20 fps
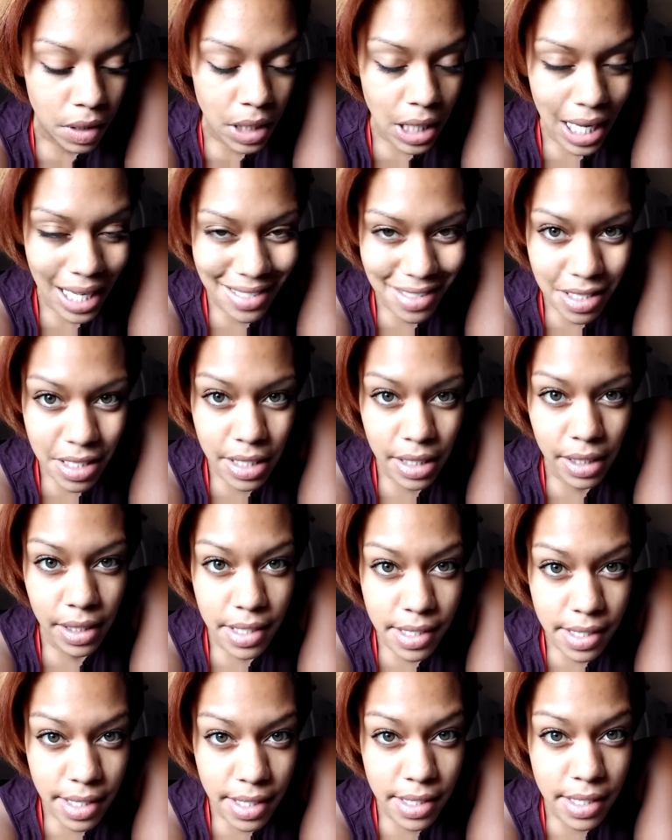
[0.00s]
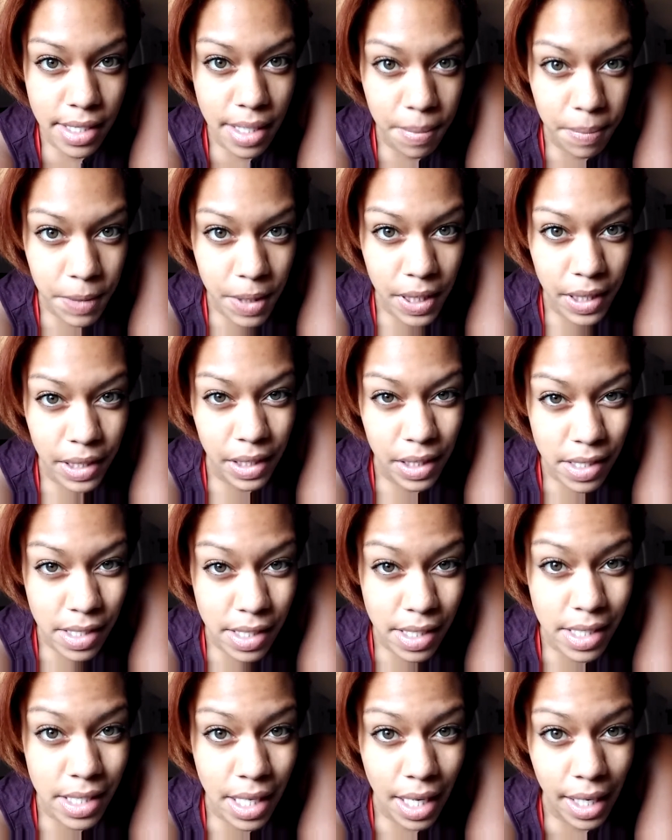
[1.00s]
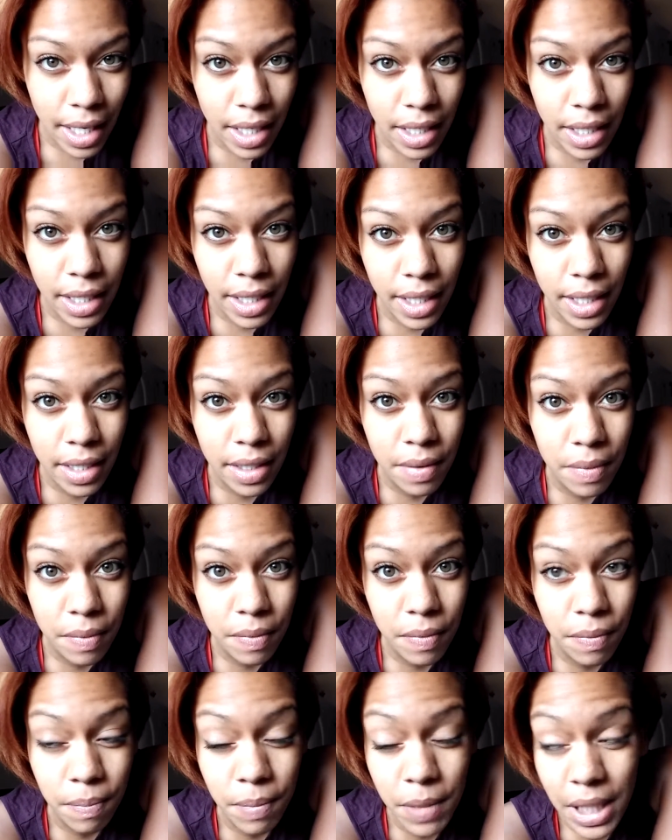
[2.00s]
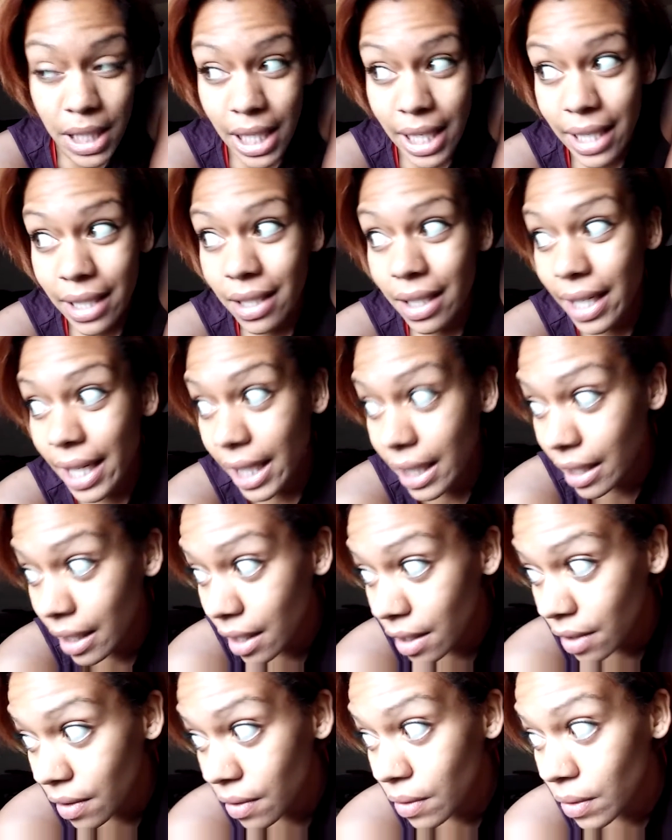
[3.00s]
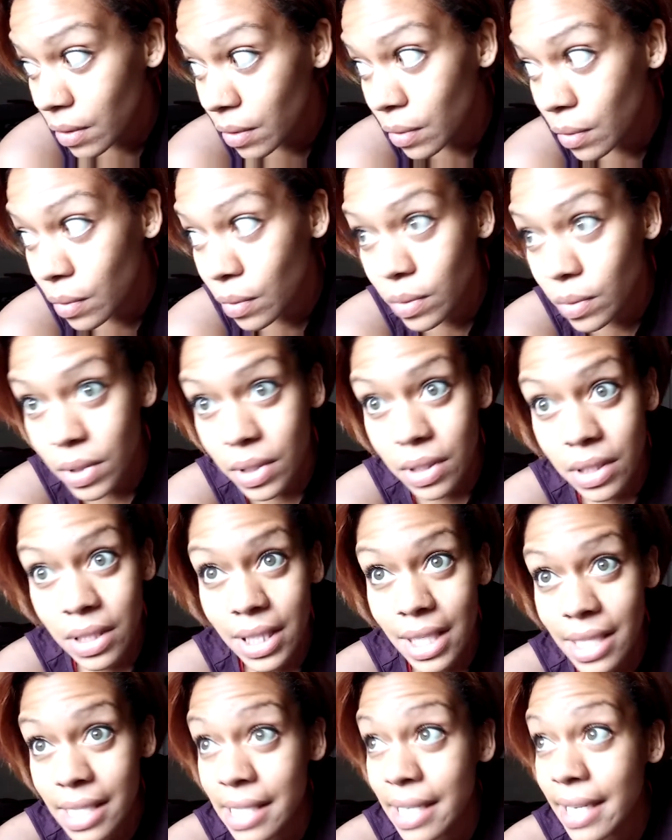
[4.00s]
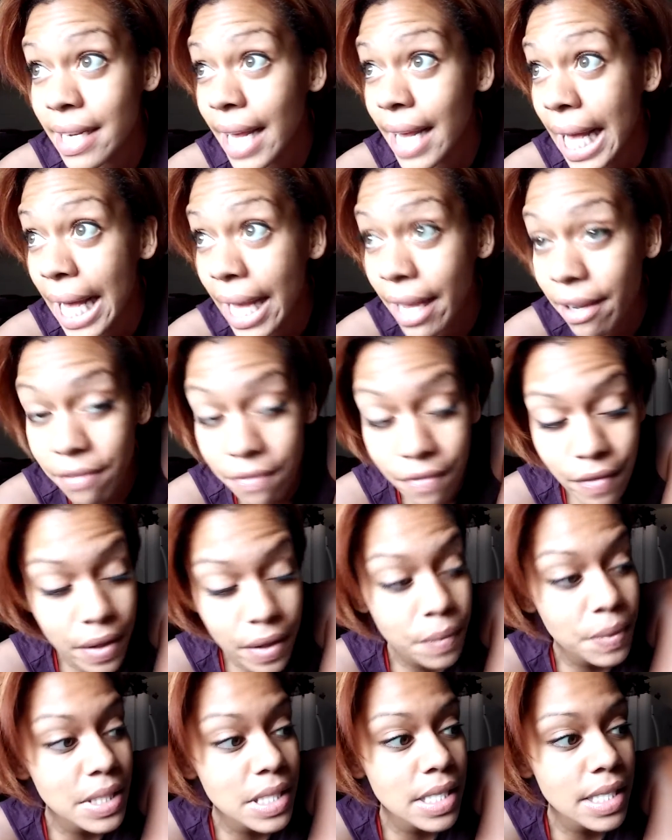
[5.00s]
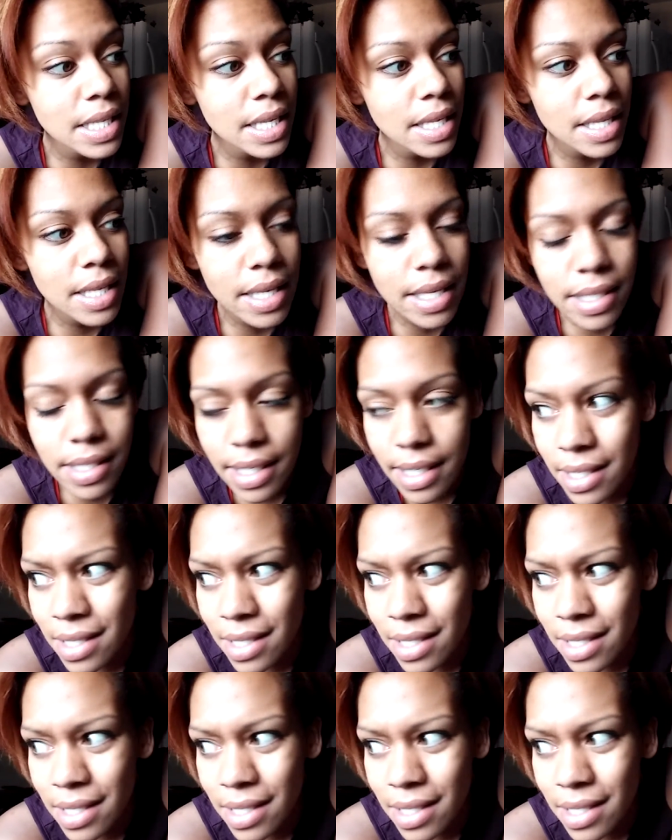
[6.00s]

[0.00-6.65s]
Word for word: constantly see something in society and be like, hello, doesn't everyone see this?